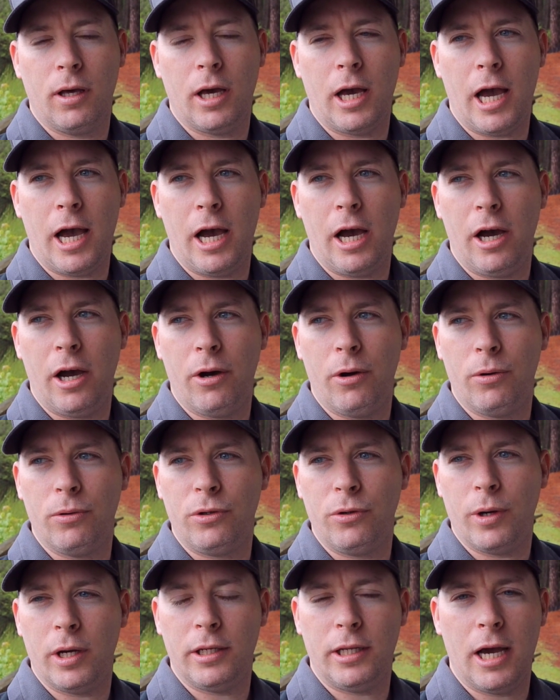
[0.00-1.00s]
How
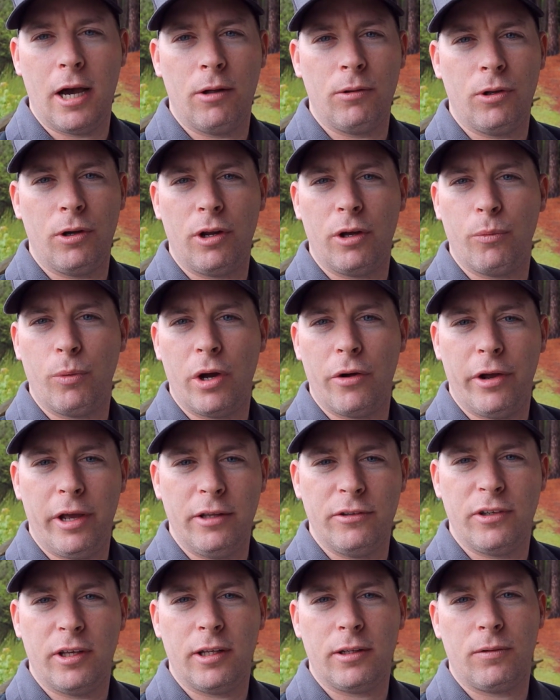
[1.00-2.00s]
do I download it? Where
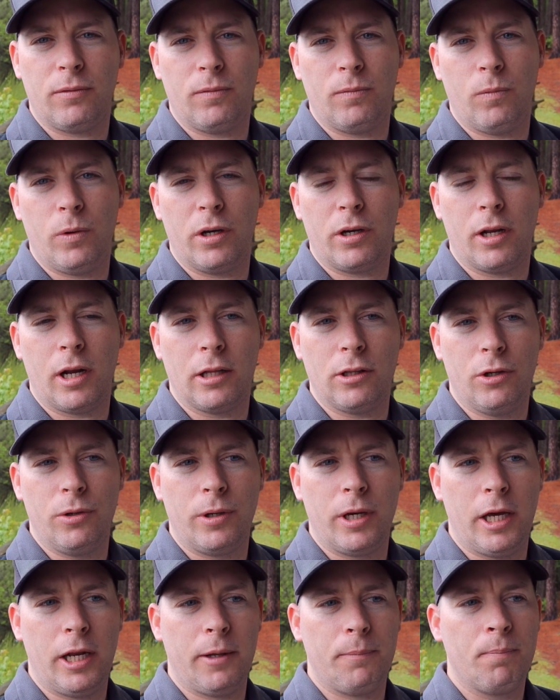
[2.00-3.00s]
is it? Where can I
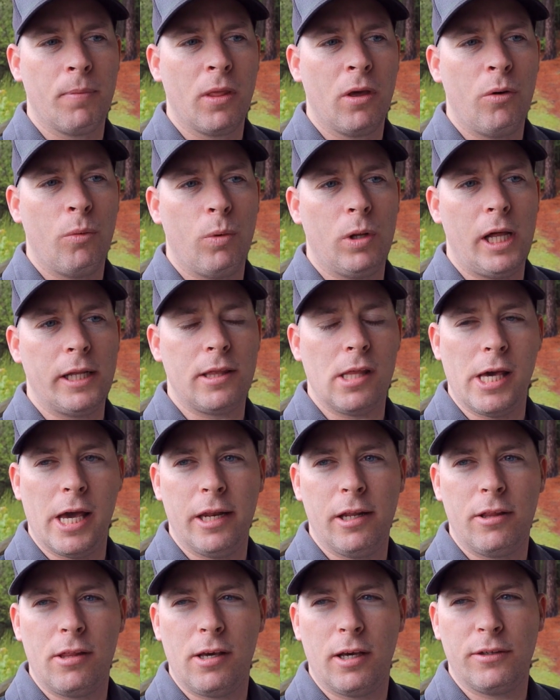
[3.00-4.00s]
locate it? Well, at the
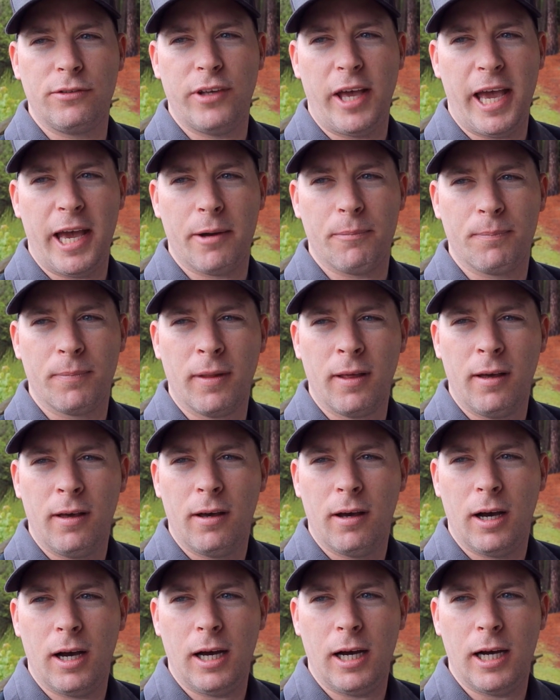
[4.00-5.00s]
end of the exam,
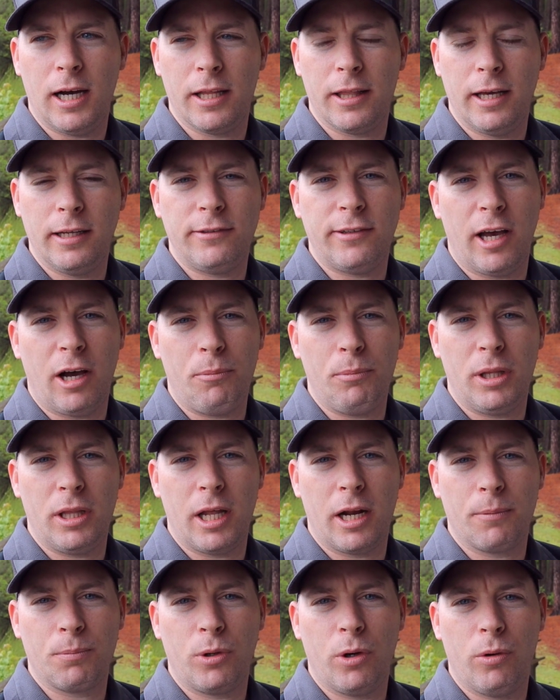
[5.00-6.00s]
they tell me
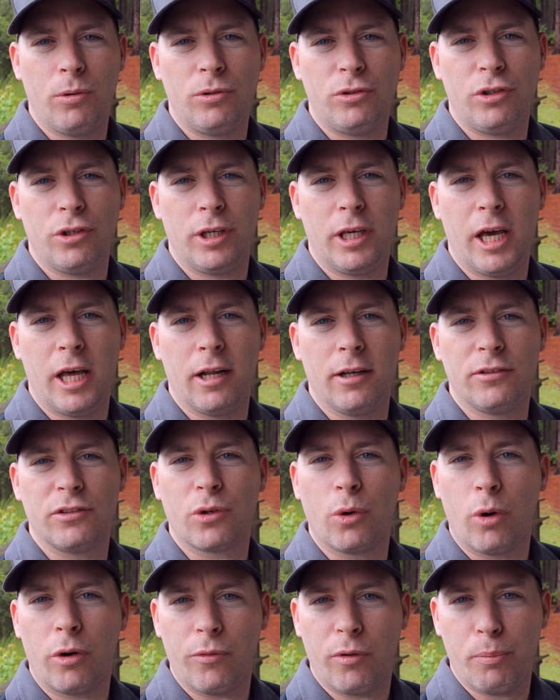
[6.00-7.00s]
that I'm going to get a
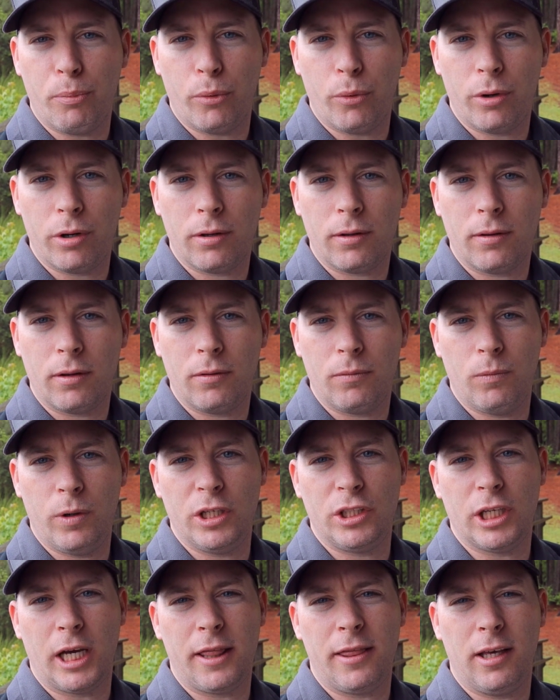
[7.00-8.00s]
score report,
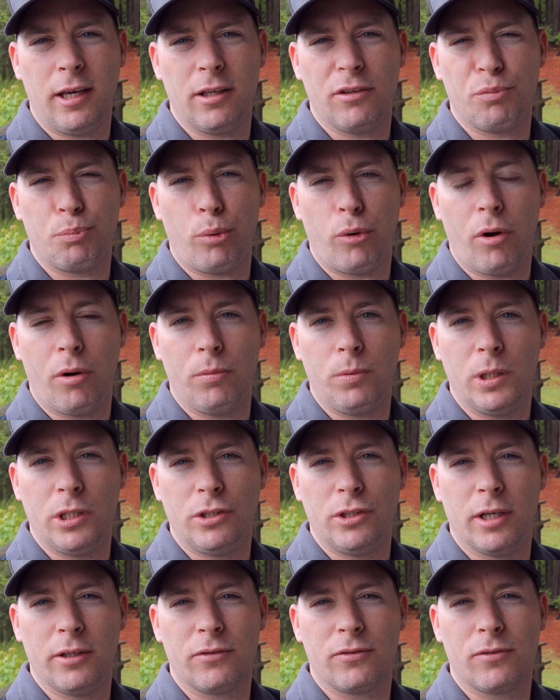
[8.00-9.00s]
which I think is probably
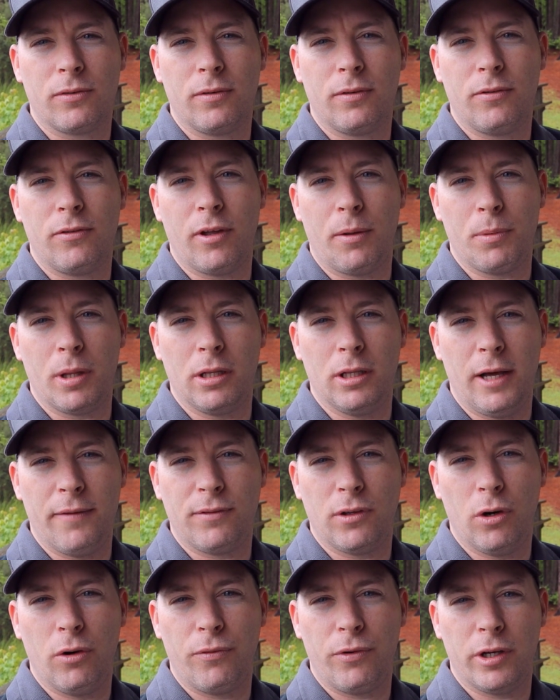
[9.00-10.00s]
just something
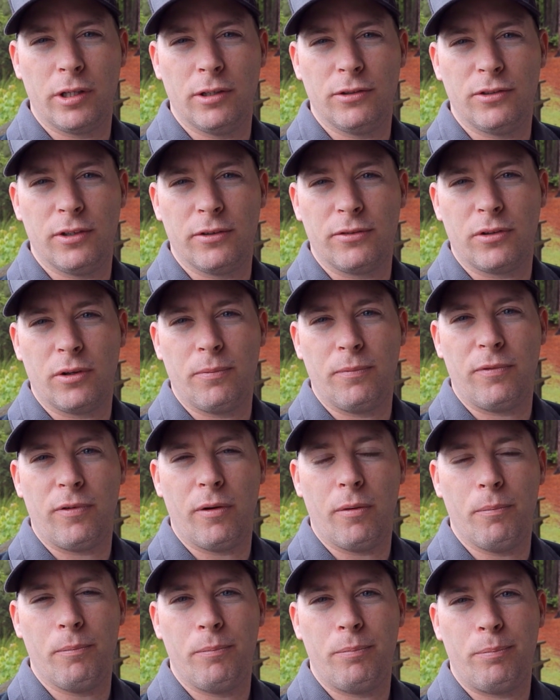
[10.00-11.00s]
left over in the system
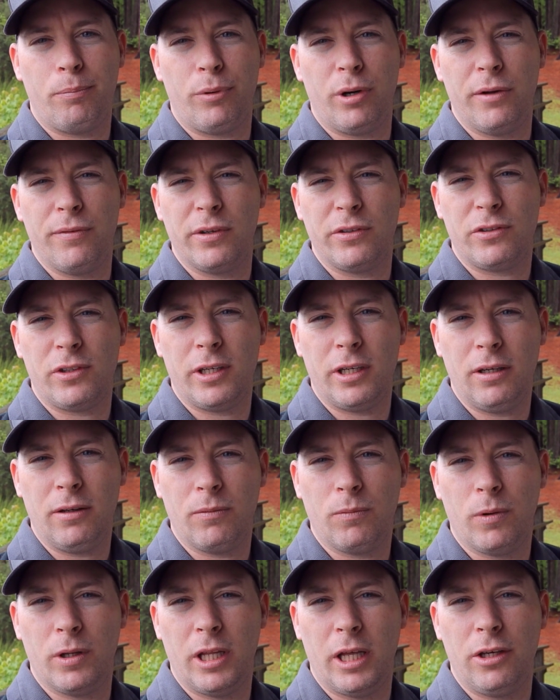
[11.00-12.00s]
from previously
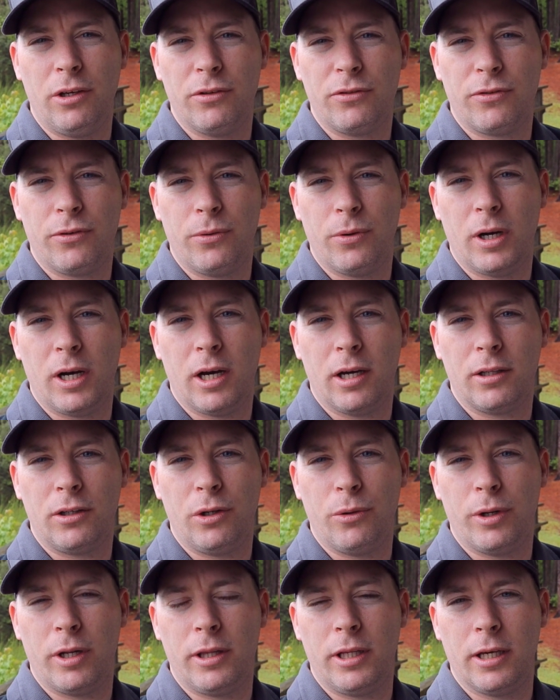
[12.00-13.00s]
when they used to
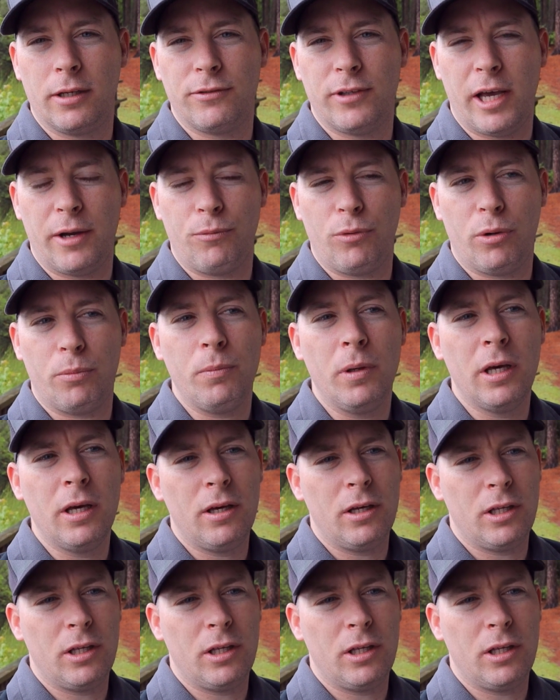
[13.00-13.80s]
do it in the exam room.